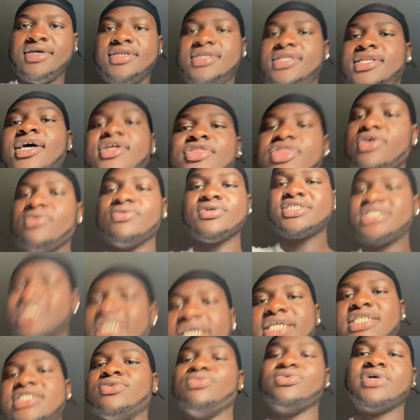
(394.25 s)
Nothing was
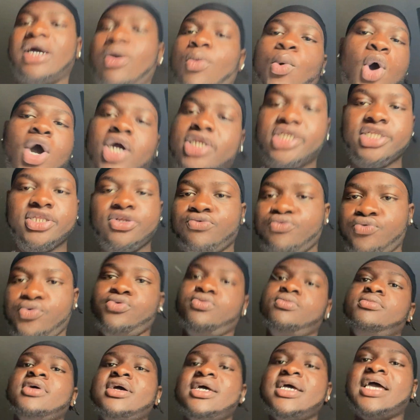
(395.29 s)
changing when I walked in the
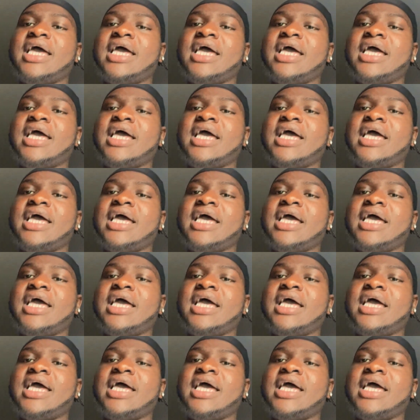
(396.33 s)
room.